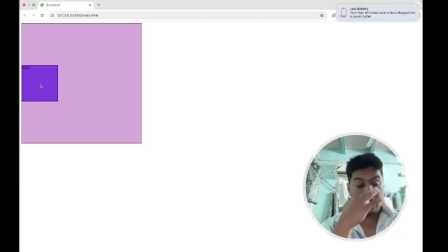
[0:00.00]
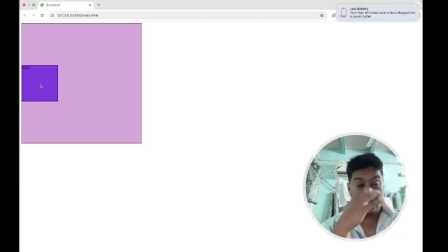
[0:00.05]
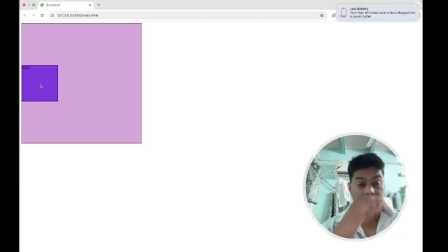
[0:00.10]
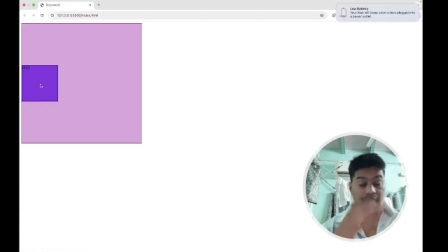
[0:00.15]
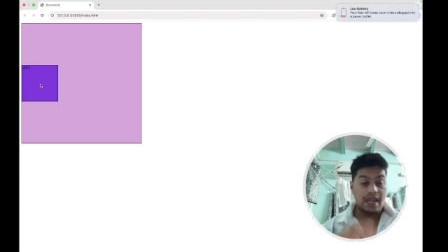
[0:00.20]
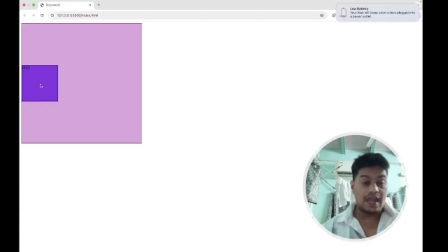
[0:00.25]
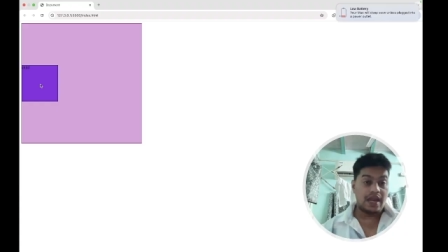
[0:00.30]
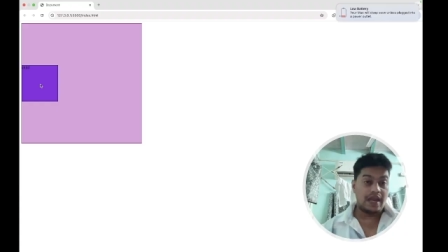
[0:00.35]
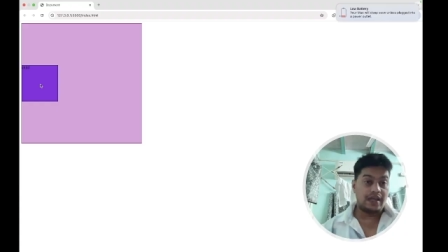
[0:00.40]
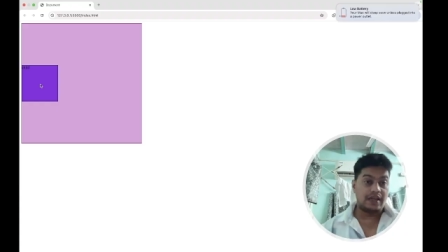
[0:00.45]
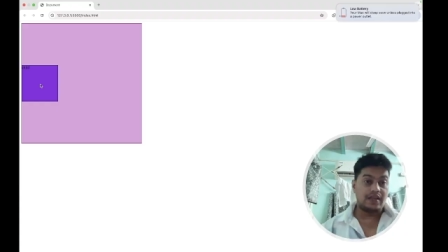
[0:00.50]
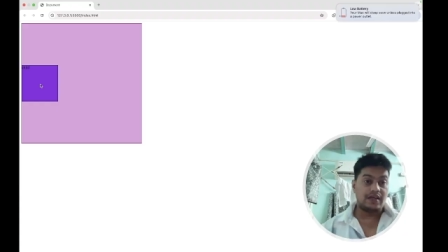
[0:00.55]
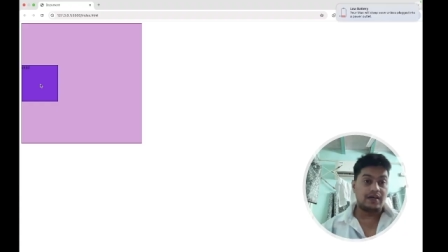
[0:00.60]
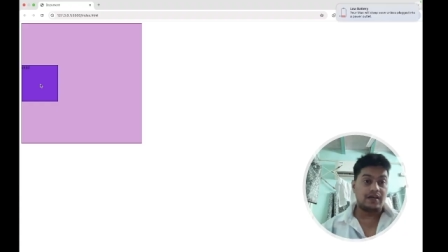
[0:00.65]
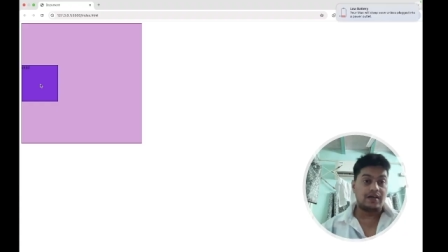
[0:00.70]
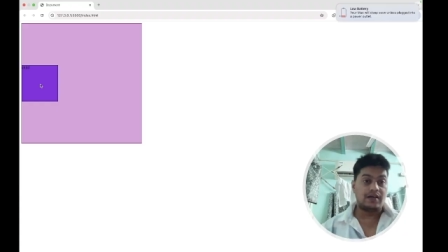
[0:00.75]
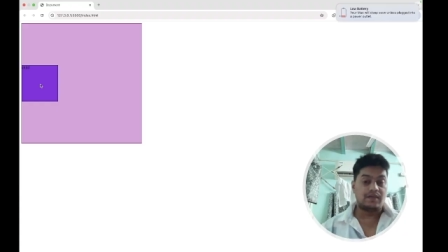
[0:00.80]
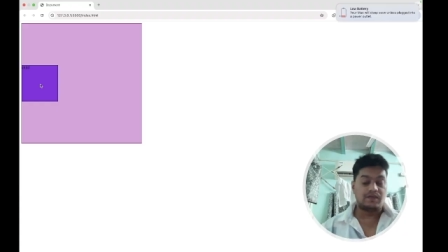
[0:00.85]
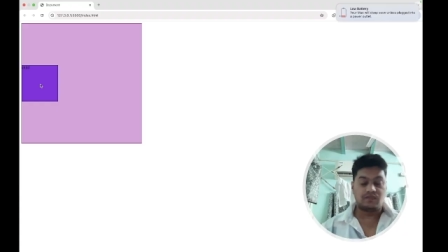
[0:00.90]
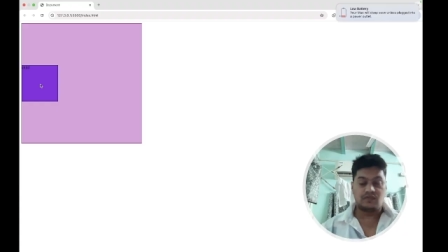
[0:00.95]
and
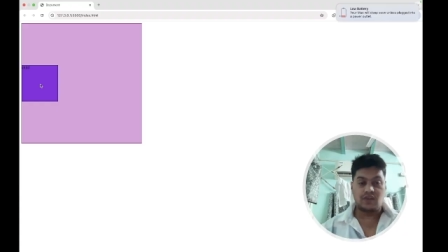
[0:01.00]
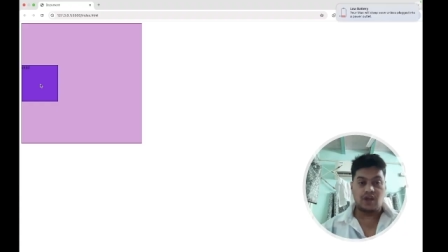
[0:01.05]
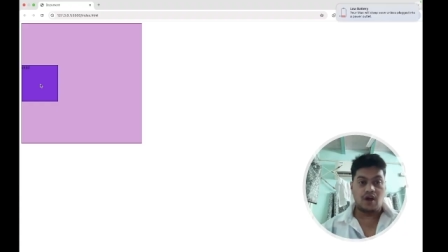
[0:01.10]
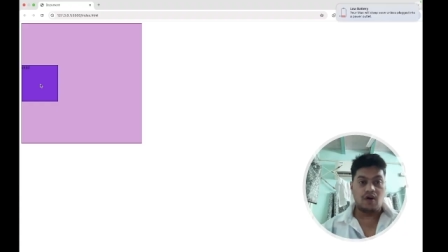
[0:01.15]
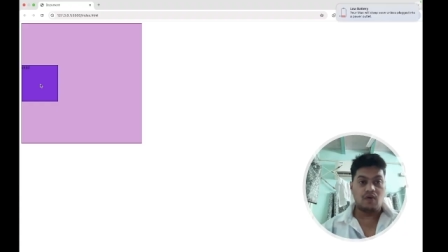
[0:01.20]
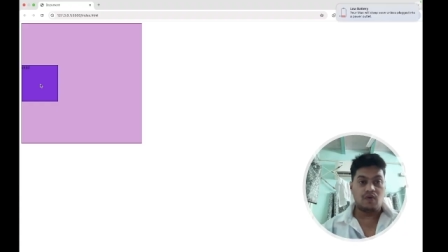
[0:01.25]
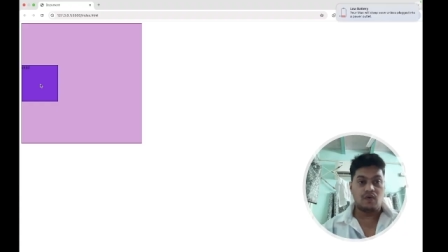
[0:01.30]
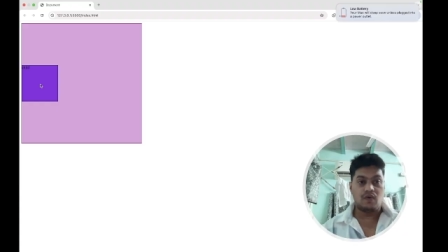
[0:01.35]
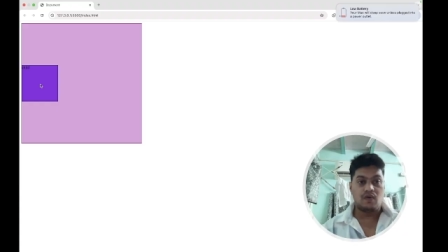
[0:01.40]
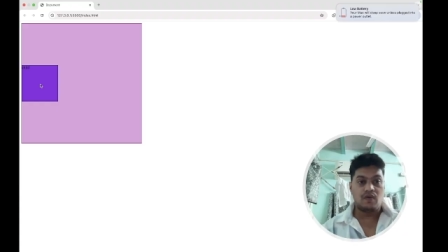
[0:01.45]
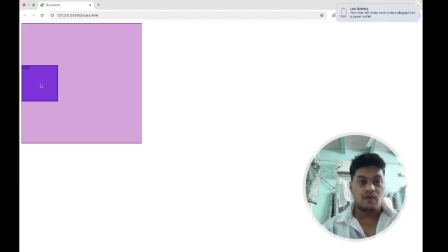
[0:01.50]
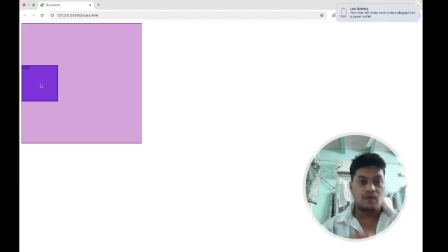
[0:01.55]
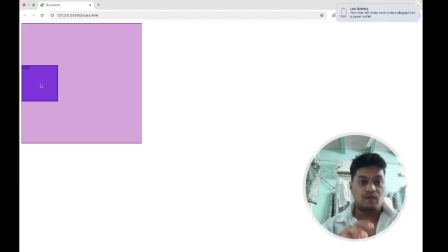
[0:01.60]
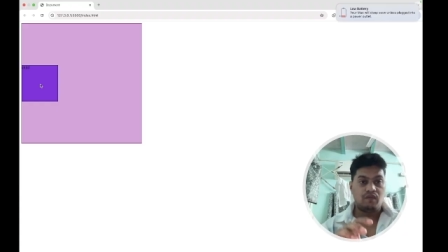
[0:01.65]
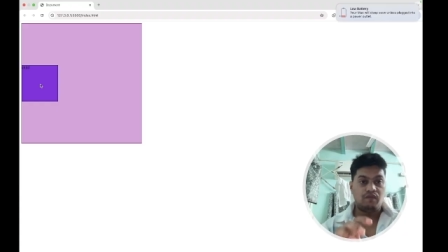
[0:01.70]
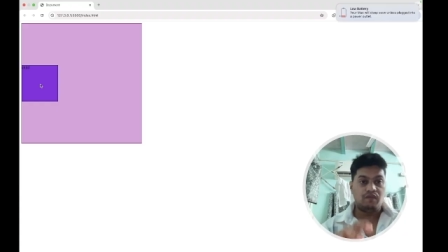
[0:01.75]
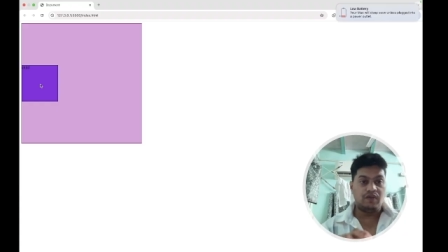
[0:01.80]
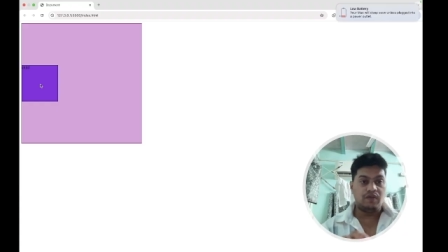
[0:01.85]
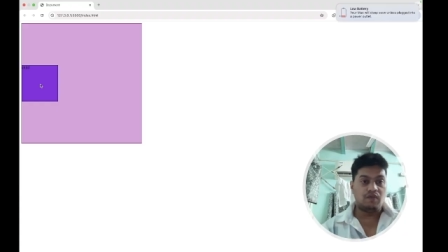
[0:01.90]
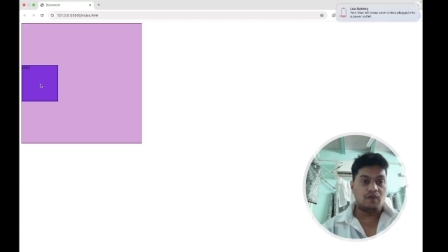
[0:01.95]
now
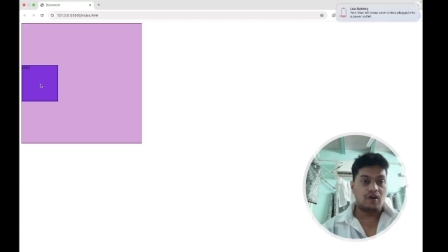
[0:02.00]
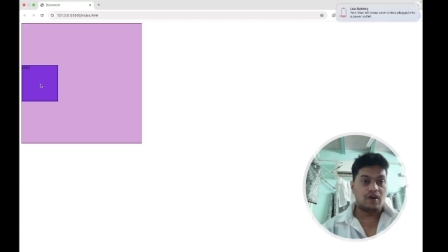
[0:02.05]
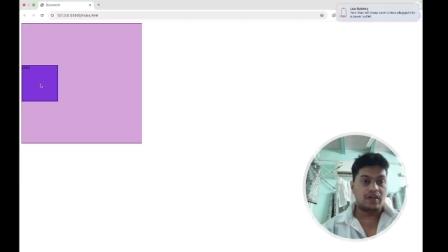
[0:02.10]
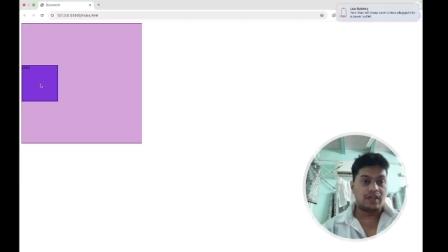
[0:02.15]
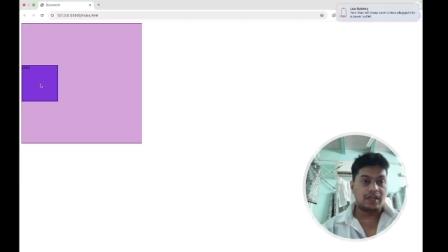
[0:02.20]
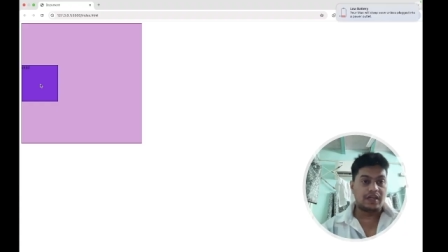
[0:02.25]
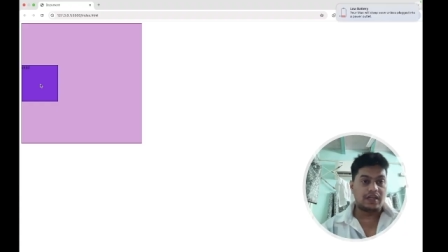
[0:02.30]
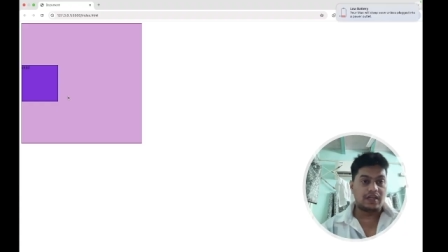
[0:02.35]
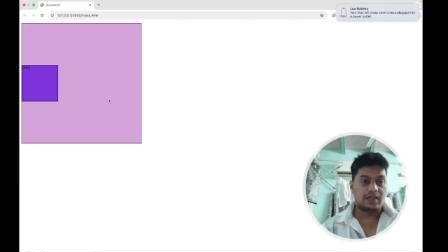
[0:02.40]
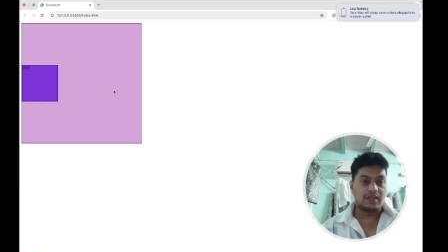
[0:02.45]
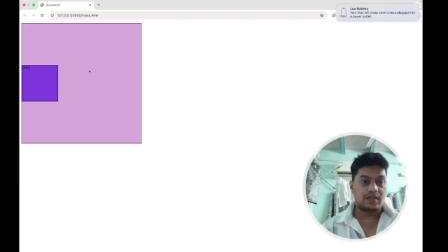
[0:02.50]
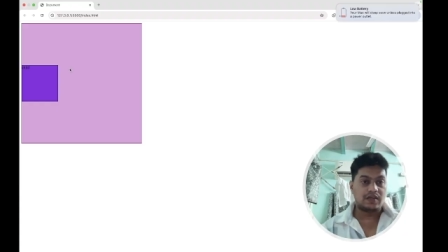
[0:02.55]
we want it